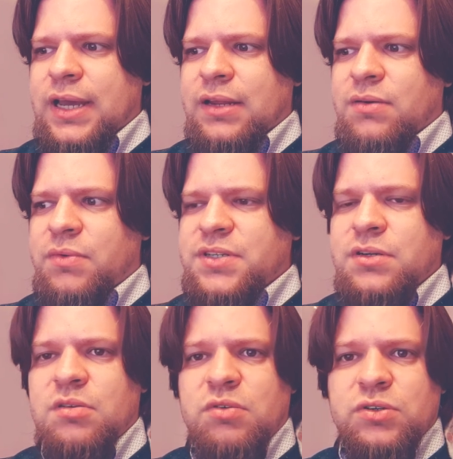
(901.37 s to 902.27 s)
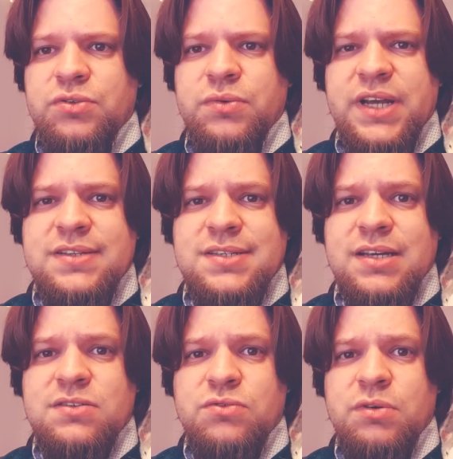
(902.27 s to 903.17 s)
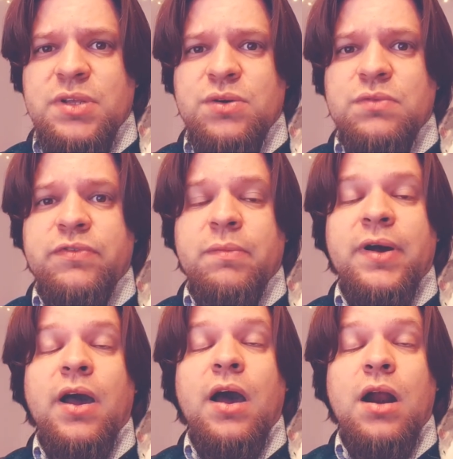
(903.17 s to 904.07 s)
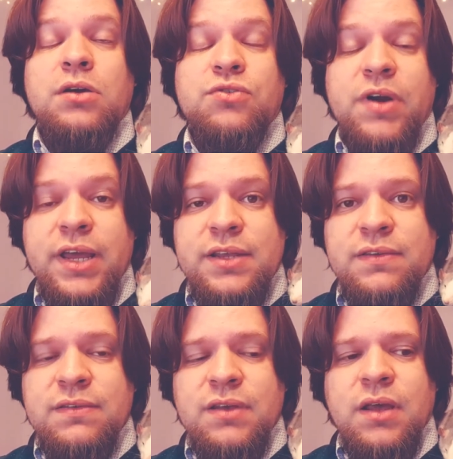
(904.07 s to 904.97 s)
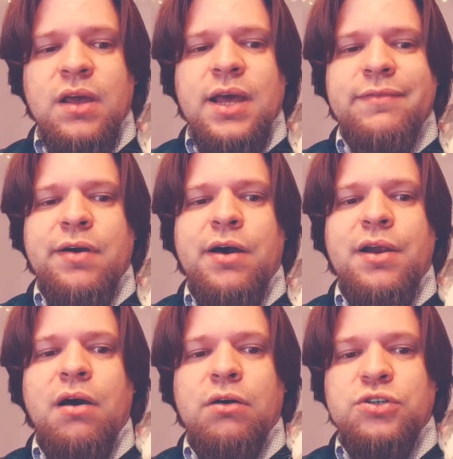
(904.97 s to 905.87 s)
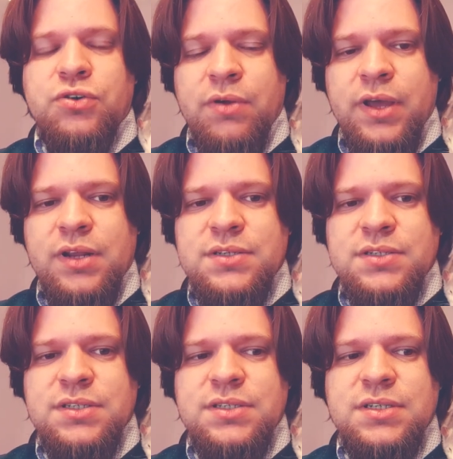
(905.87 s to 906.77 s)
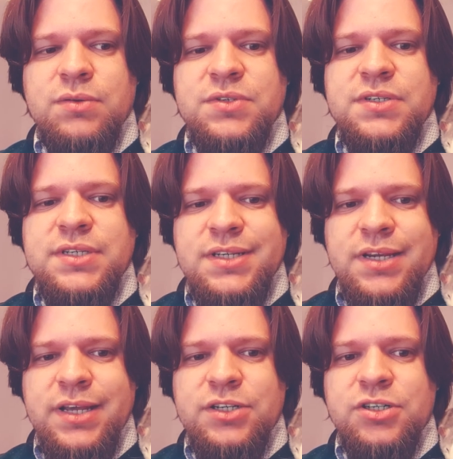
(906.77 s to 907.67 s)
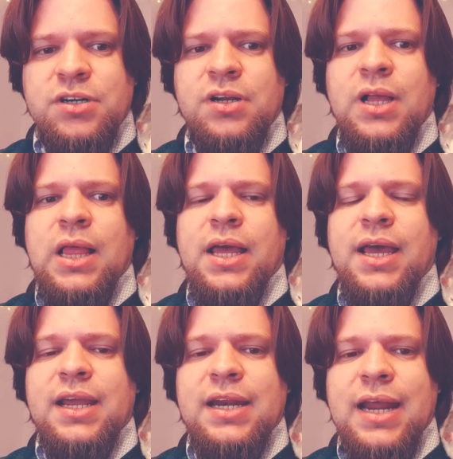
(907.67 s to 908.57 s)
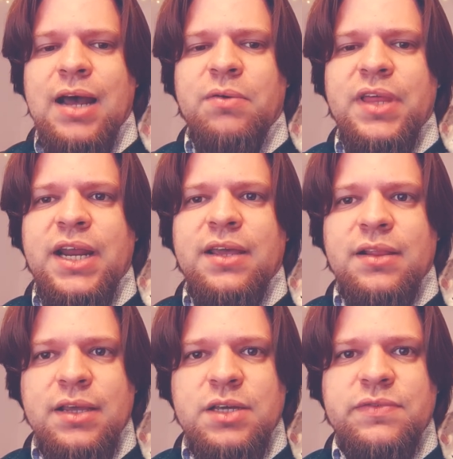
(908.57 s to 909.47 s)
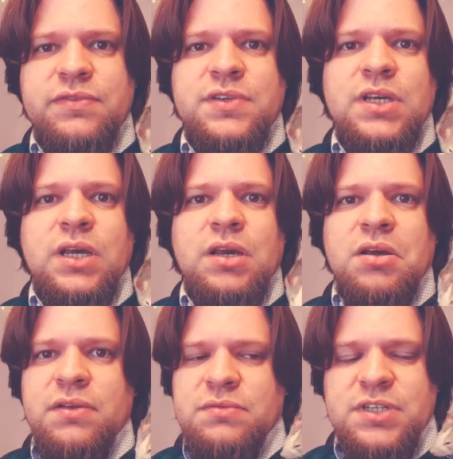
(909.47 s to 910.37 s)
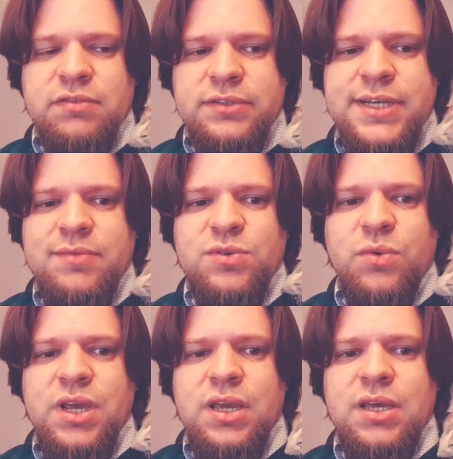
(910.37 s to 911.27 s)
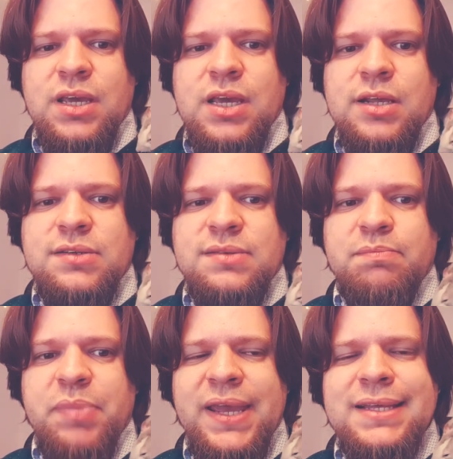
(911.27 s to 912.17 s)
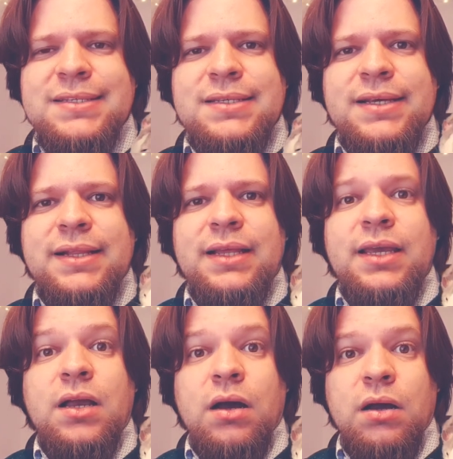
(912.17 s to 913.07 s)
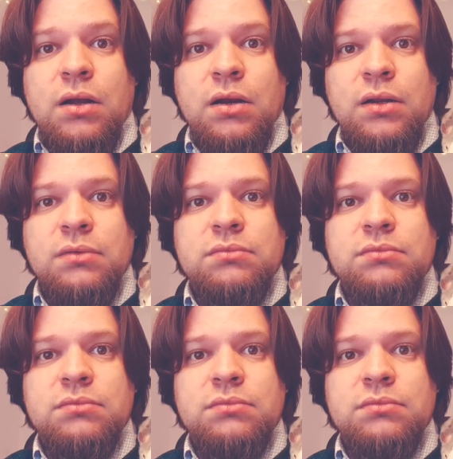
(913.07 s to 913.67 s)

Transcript: and reason number two, it's extremely good for my arthritis. I've had arthritis since I was a teenager, and now that I lift, several times a week, it's basically gone,